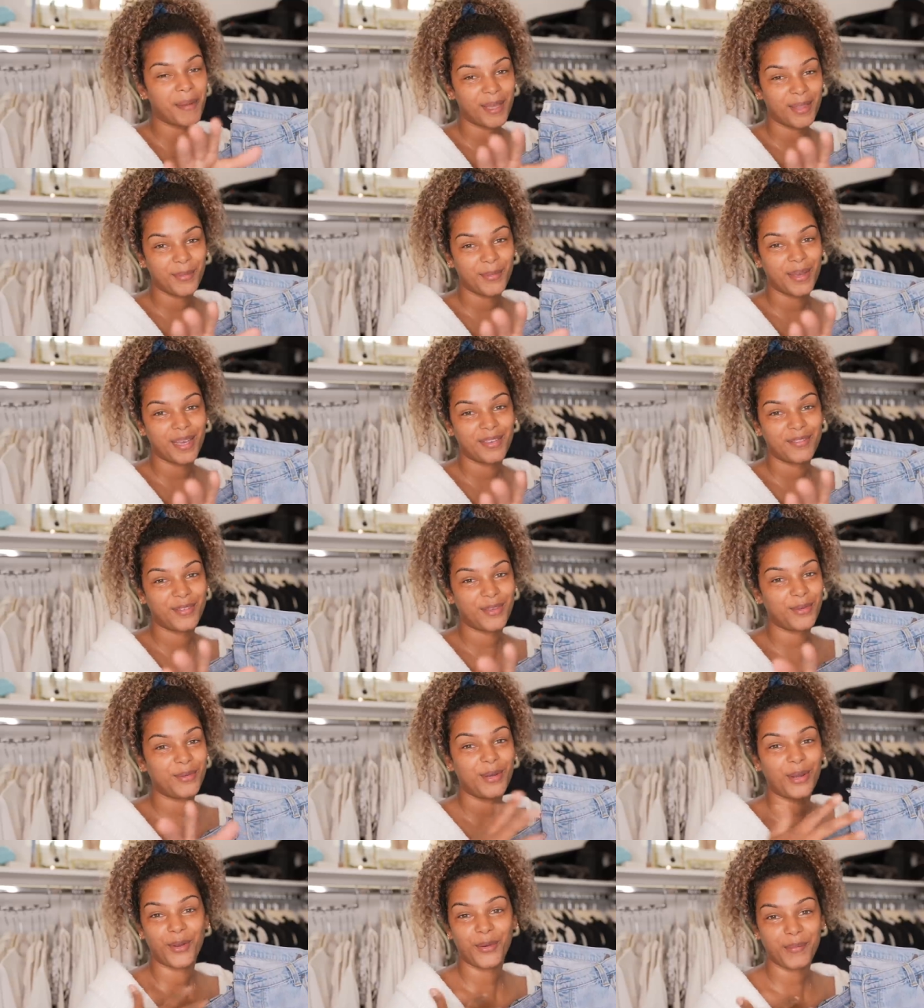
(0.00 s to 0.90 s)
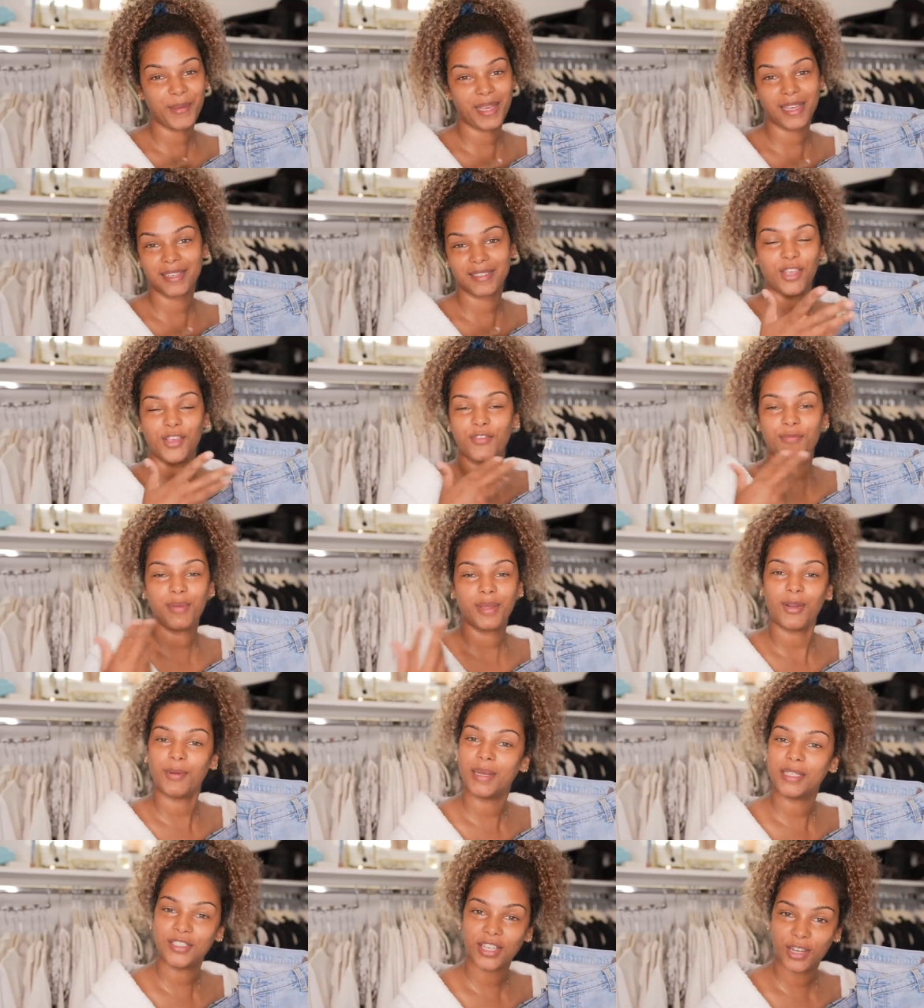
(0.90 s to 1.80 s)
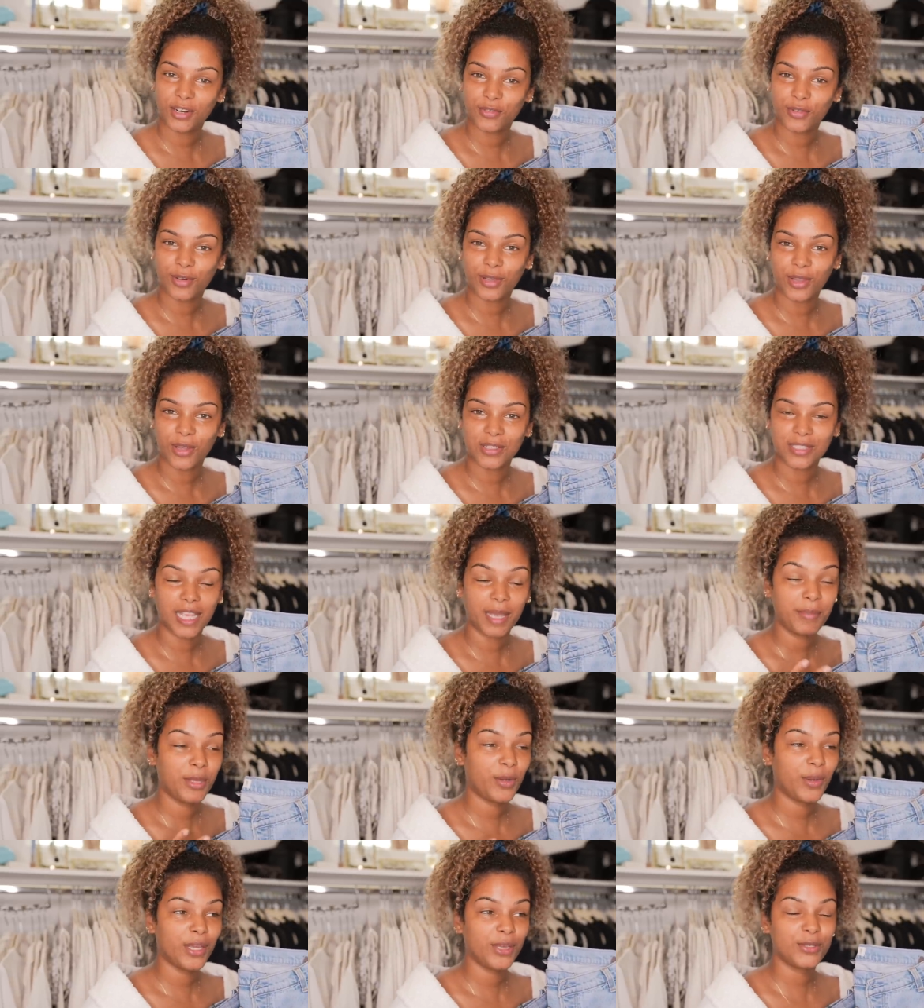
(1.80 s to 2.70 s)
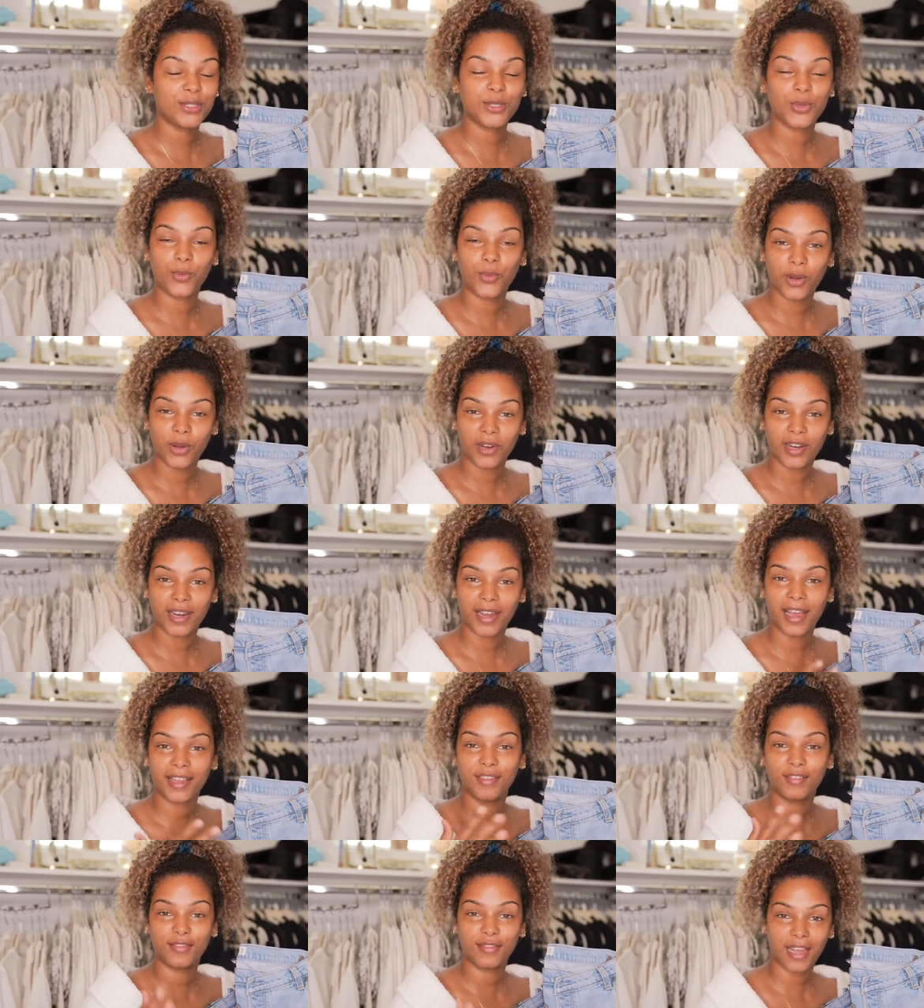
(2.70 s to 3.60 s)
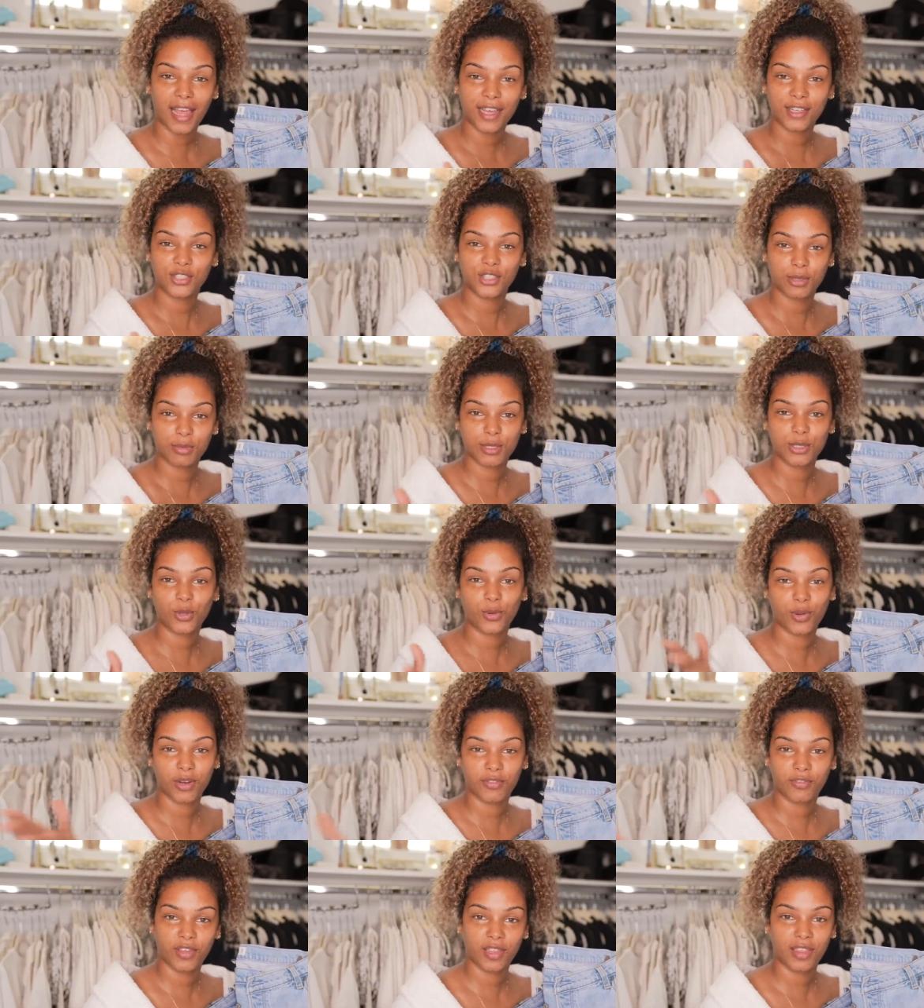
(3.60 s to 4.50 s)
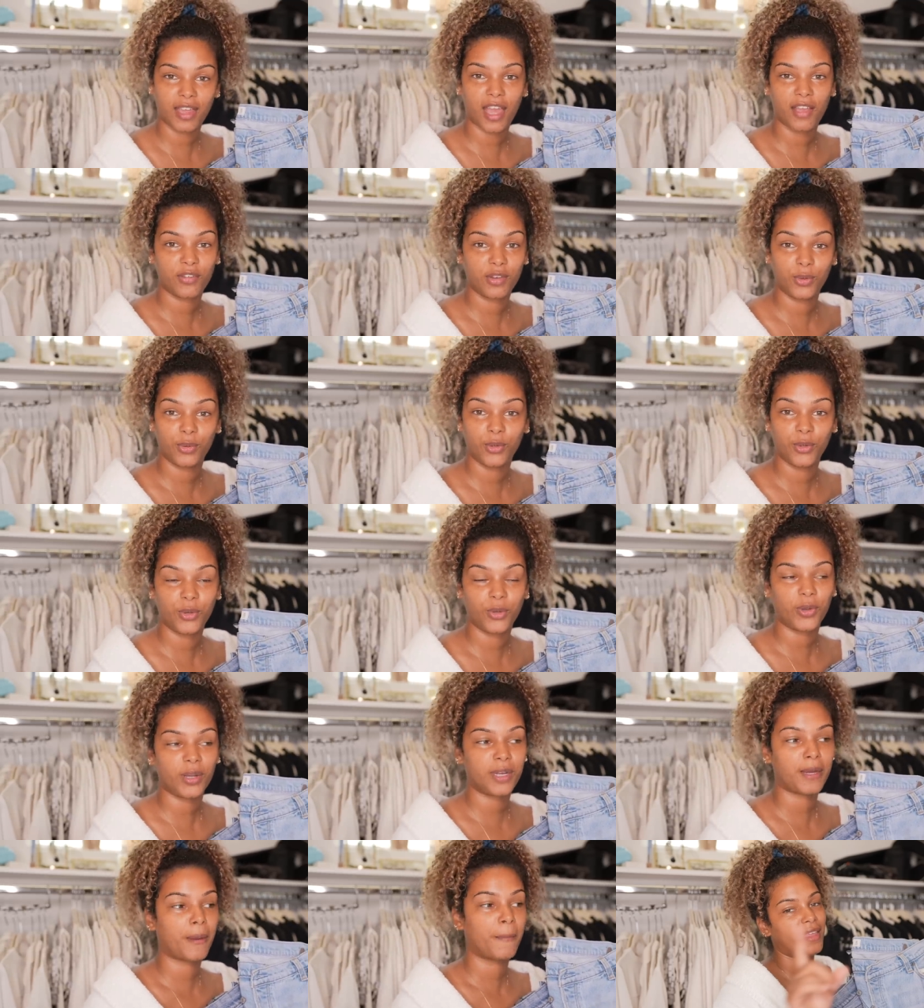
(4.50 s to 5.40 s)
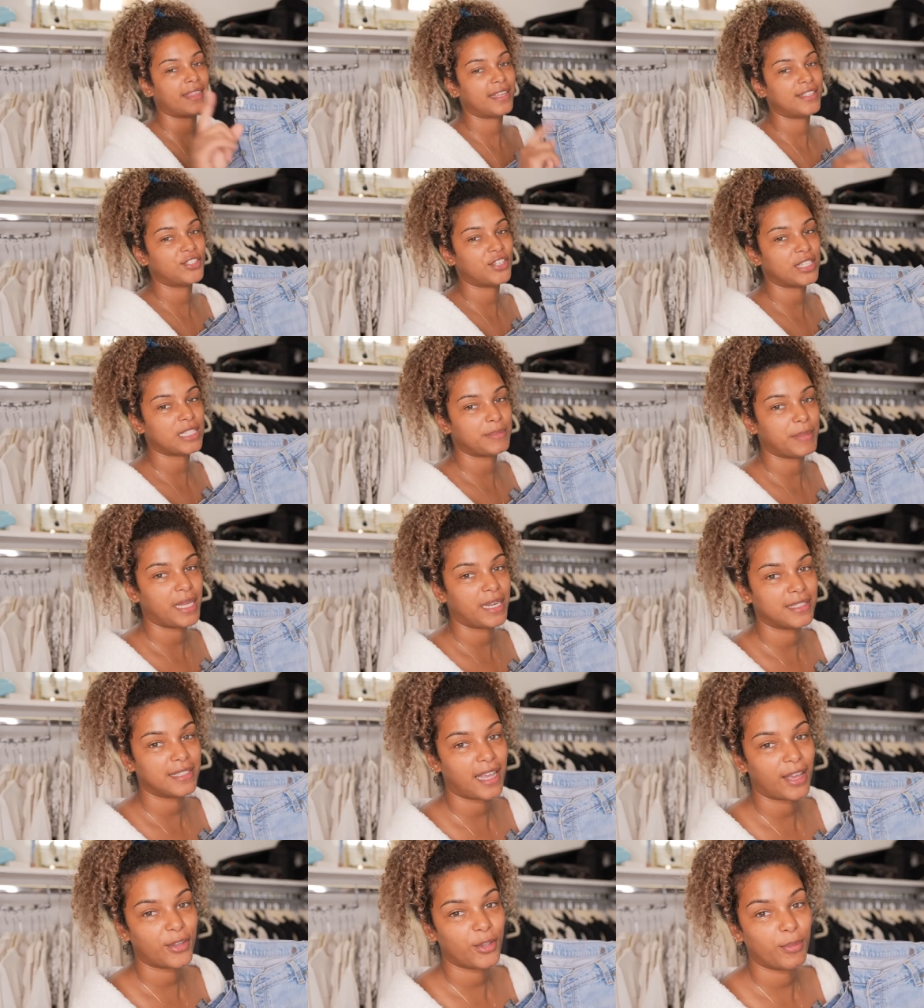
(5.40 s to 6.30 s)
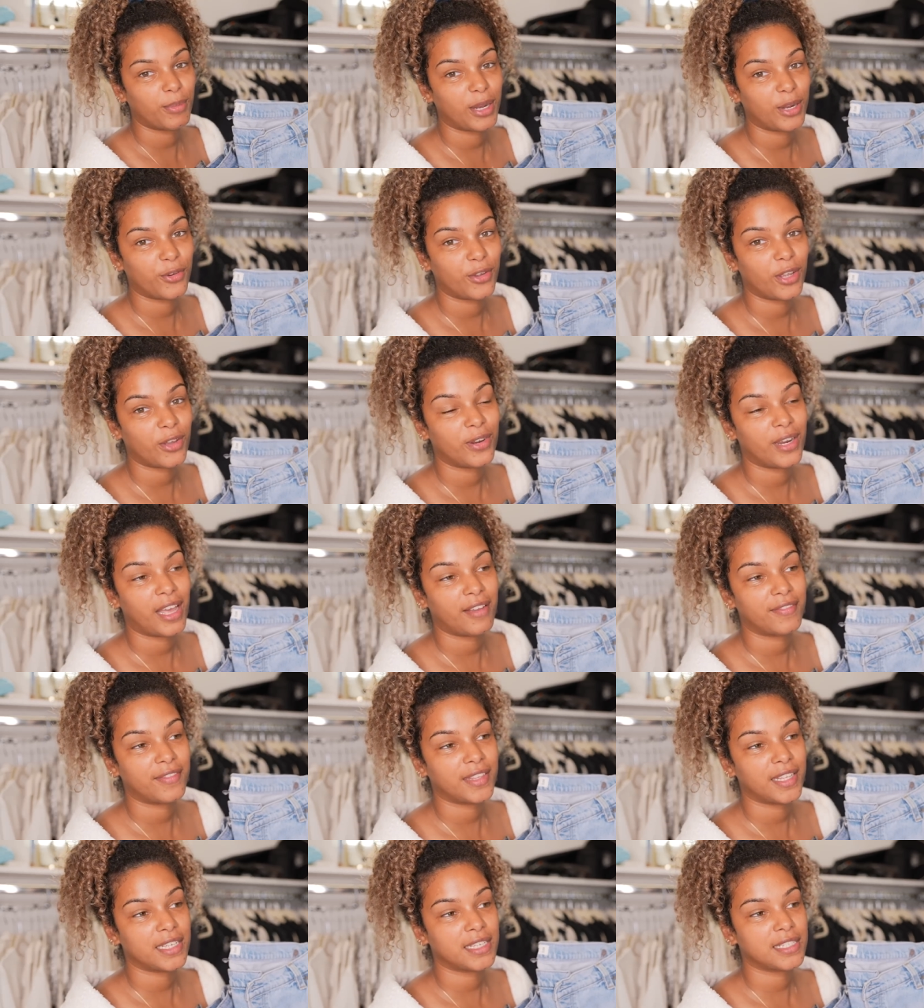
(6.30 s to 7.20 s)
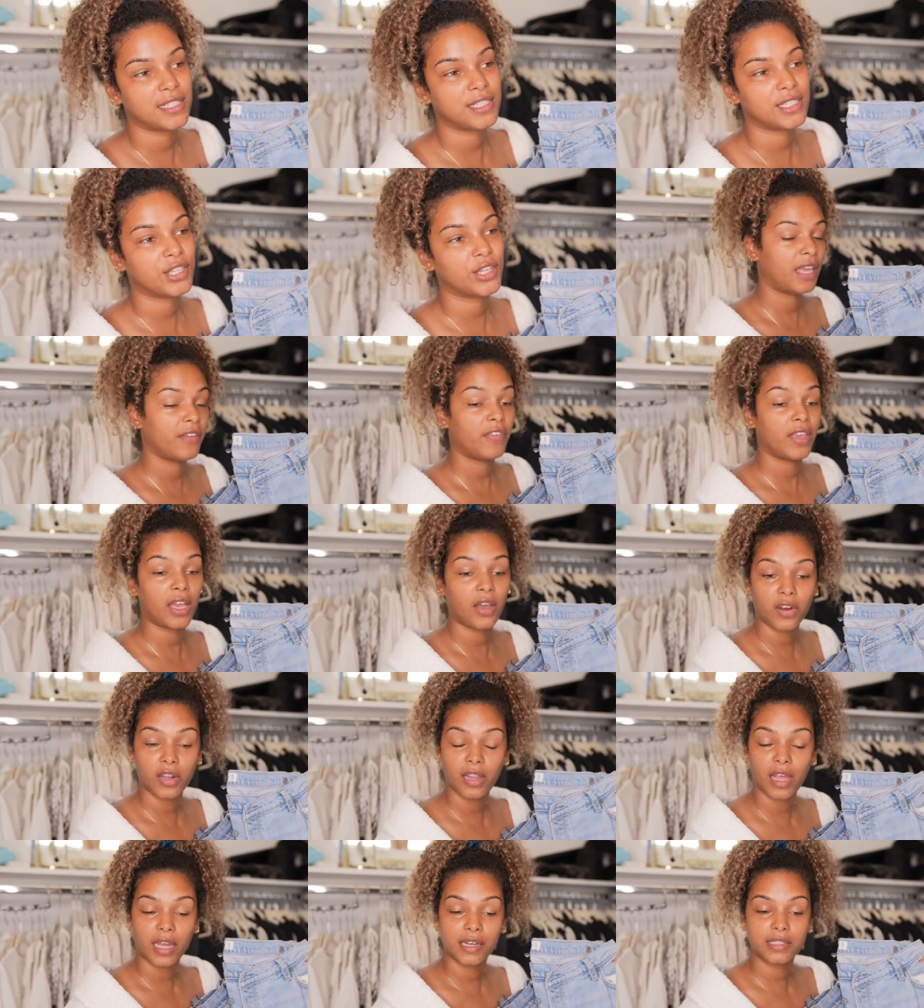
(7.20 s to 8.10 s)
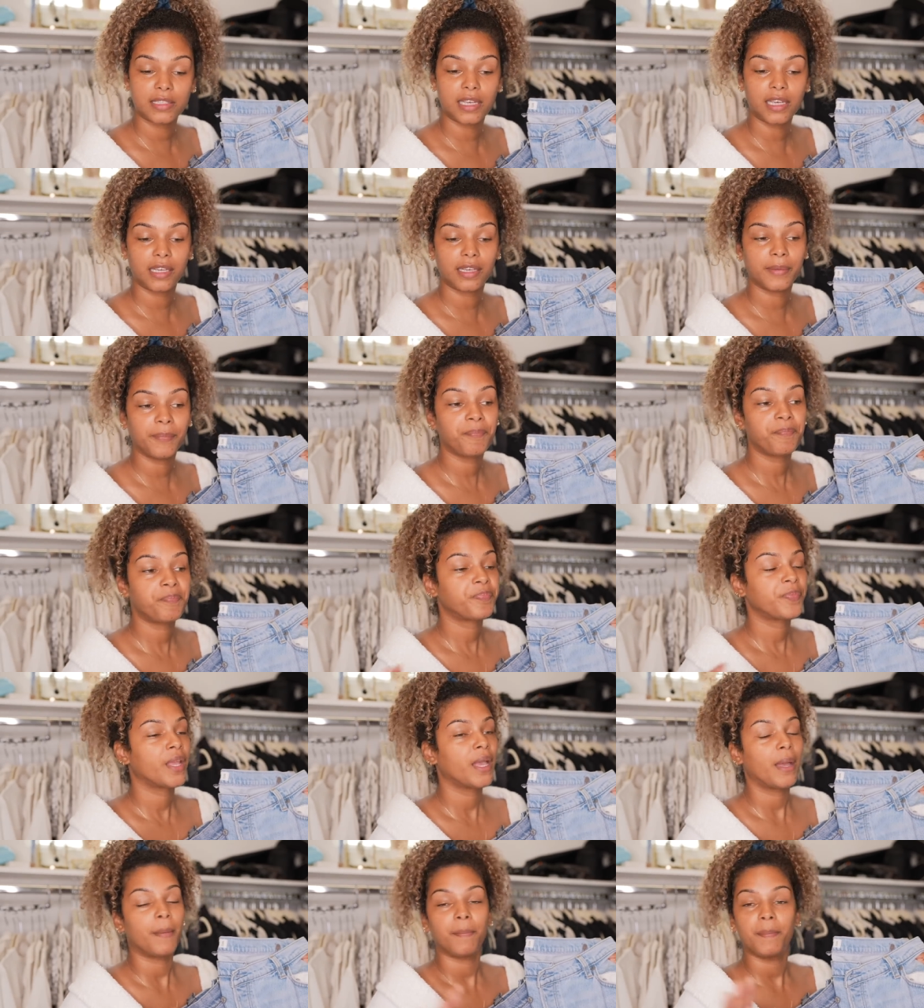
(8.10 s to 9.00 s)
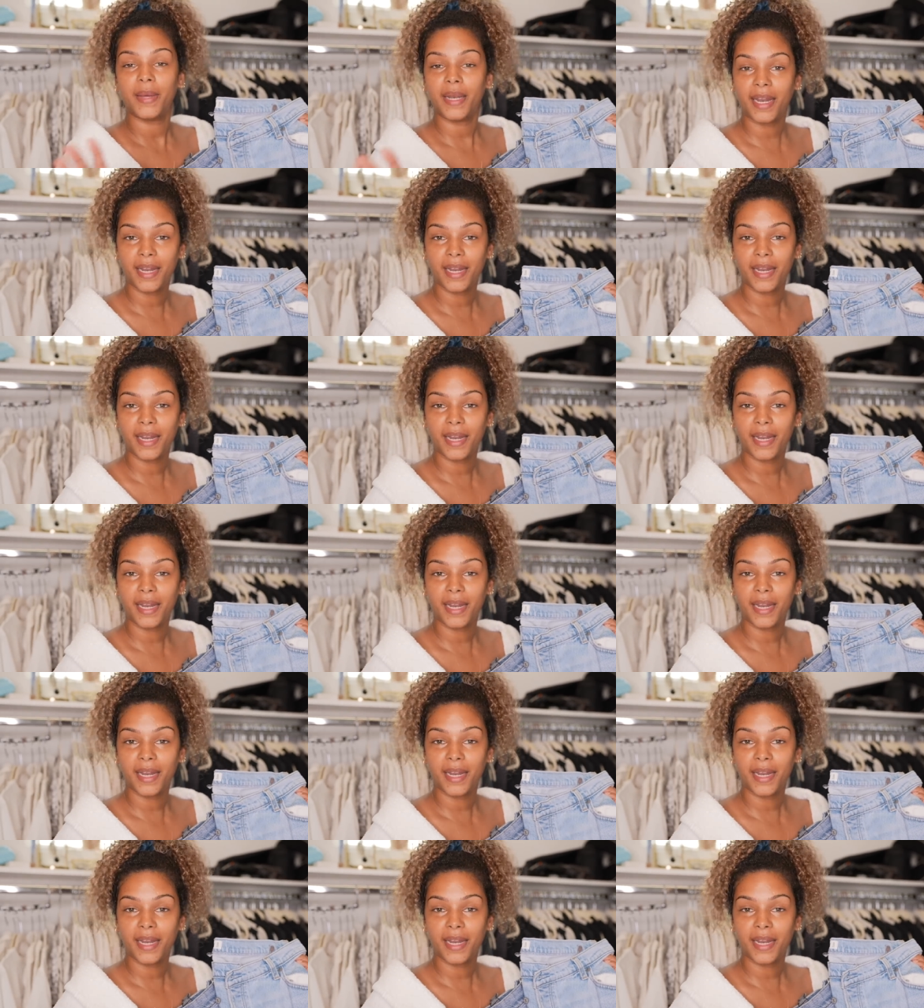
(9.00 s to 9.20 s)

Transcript: By the way, if you know me, you've been on my channel for a long time, you know I used to work at the flagship store in Fifth Avenue, New York. They just made a documentary on Netflix giving out a lot of tea. But